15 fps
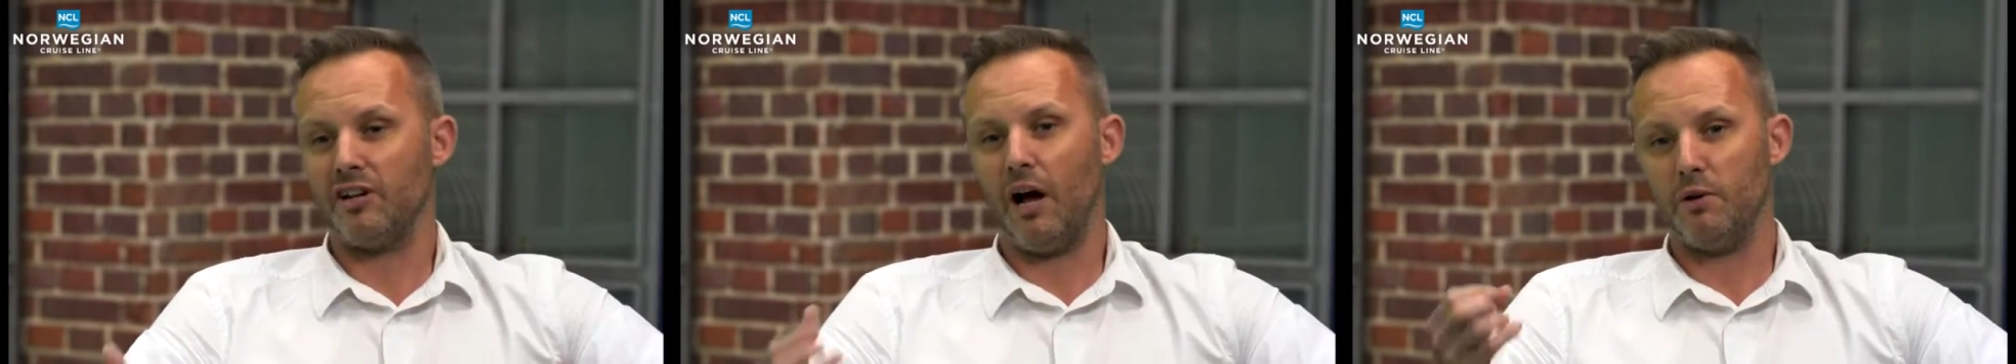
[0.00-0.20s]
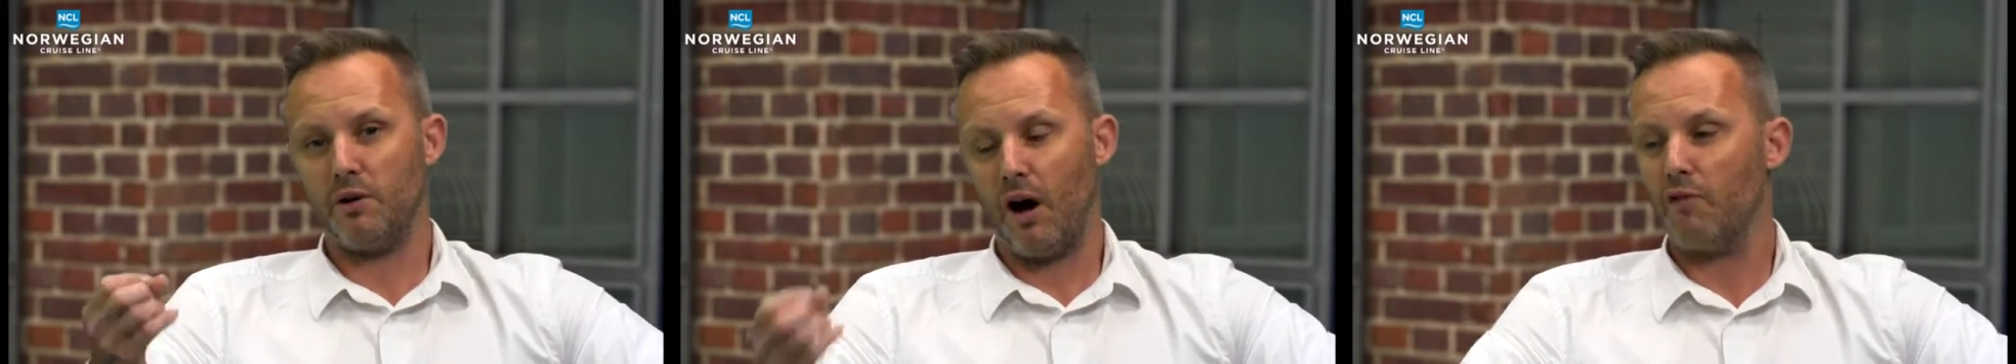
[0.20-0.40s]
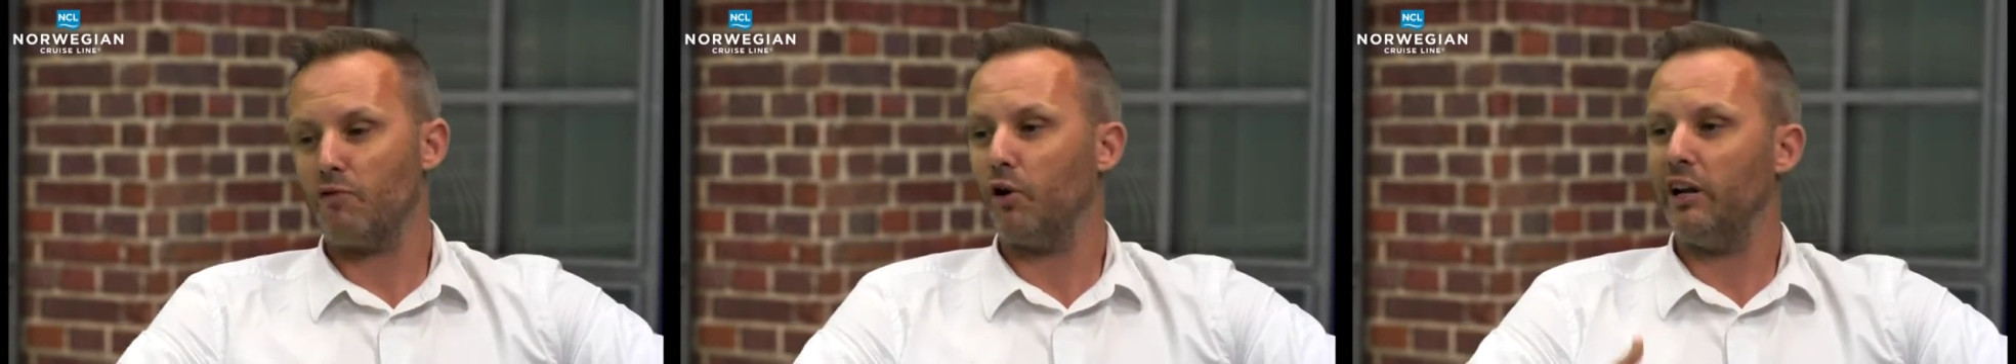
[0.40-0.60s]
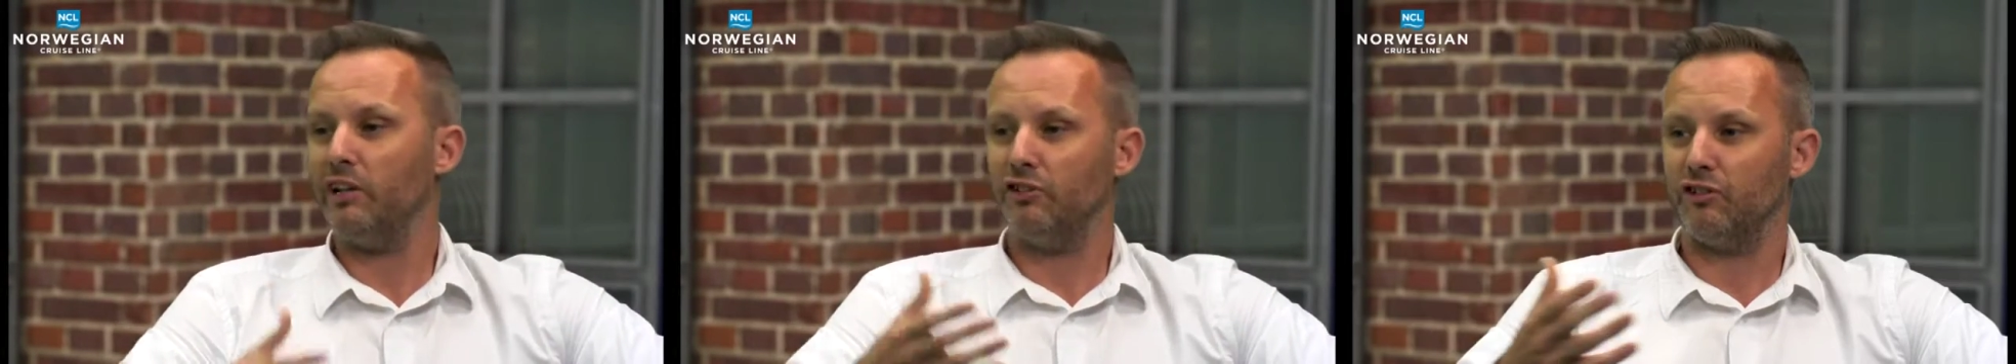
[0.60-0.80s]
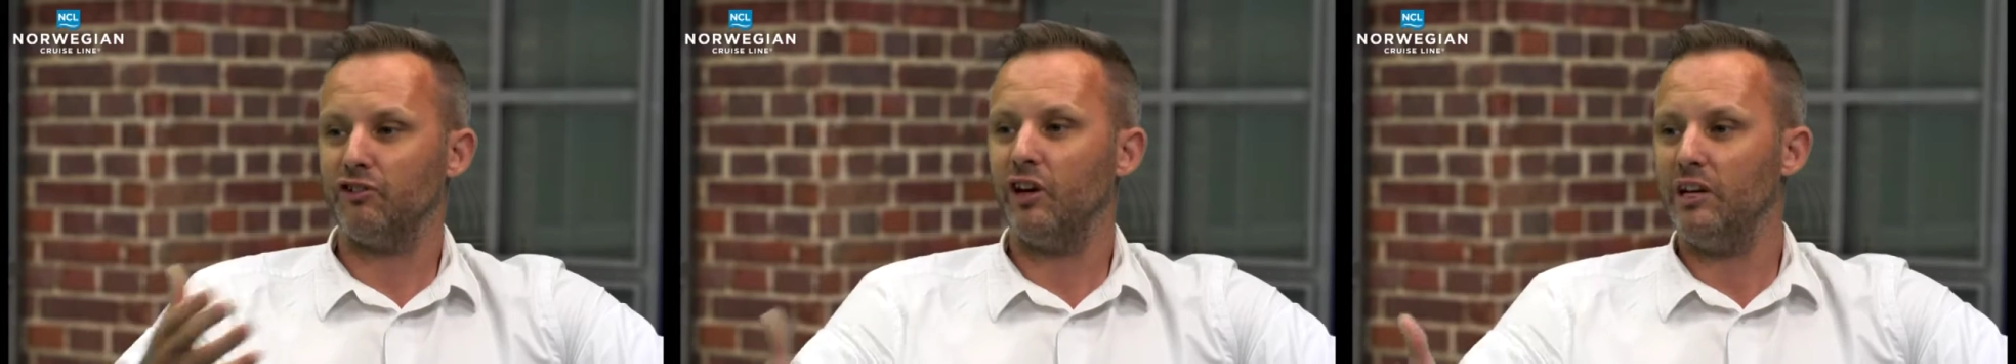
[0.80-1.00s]
OK, I've got
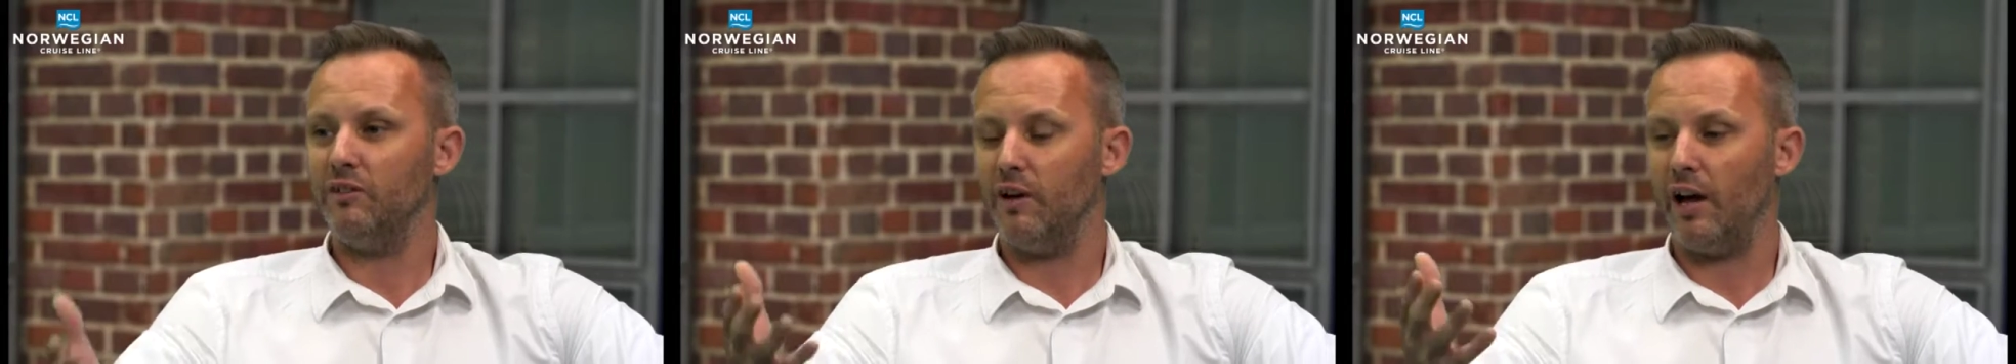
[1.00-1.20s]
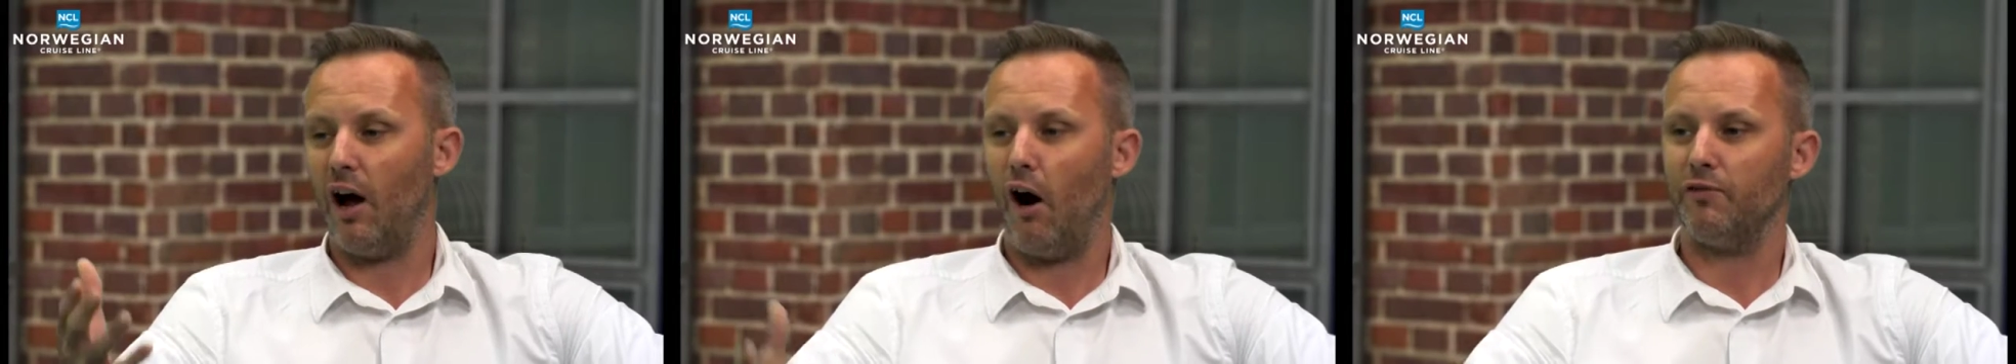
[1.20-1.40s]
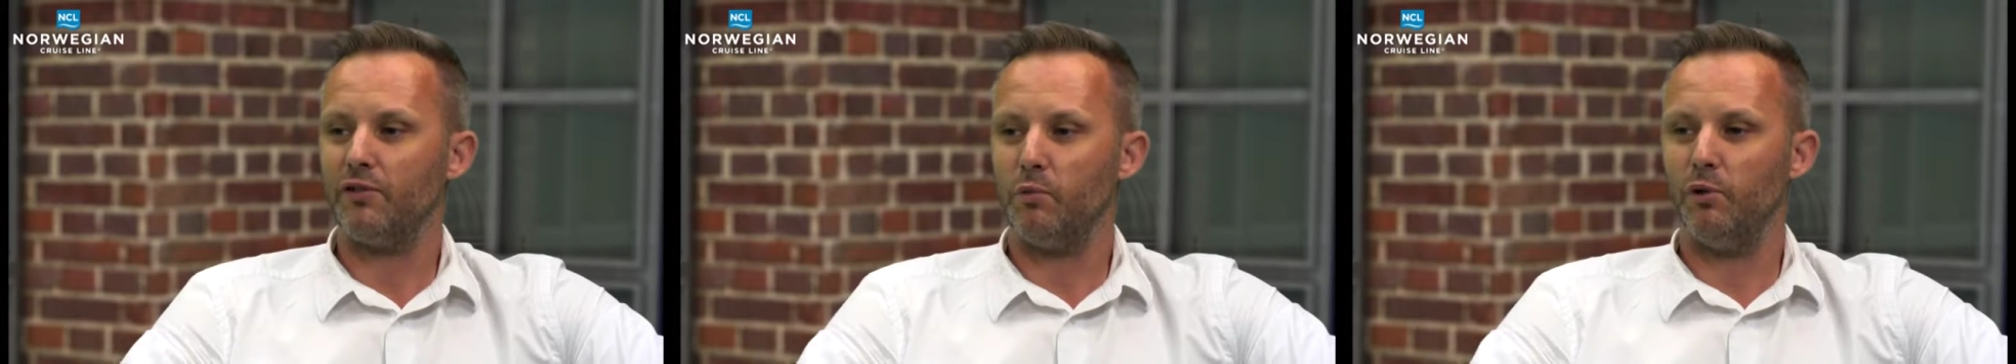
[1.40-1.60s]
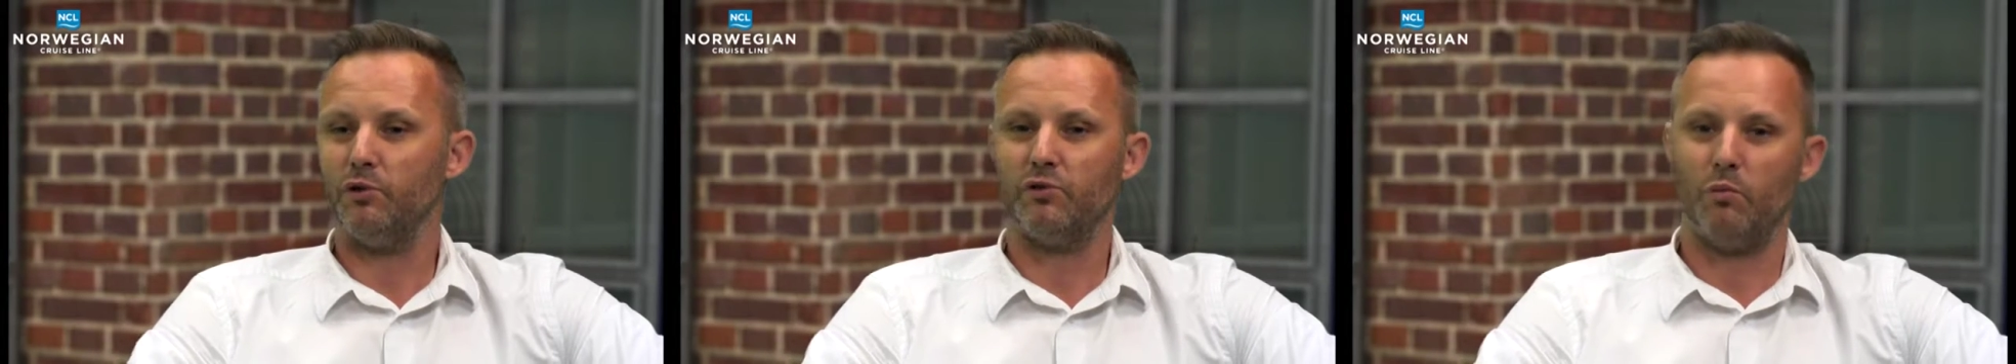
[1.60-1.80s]
into TV afterwards